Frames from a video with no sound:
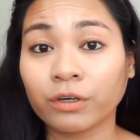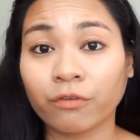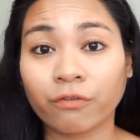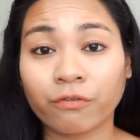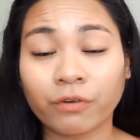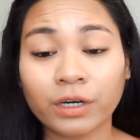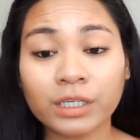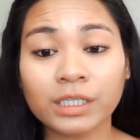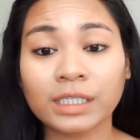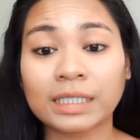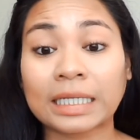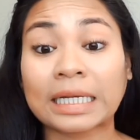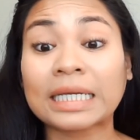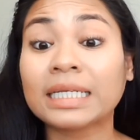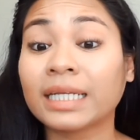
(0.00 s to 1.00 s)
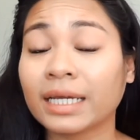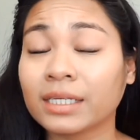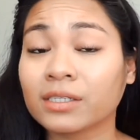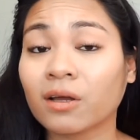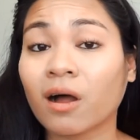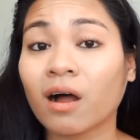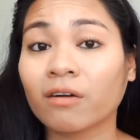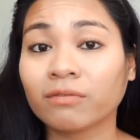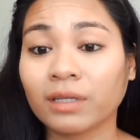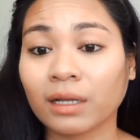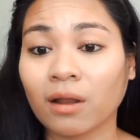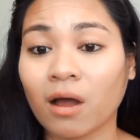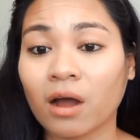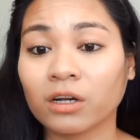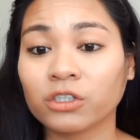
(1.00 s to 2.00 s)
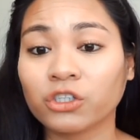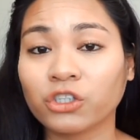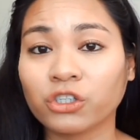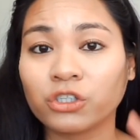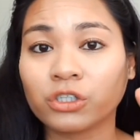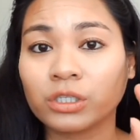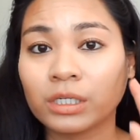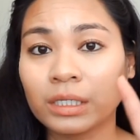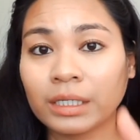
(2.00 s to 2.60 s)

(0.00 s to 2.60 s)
the first 3 days of the launch.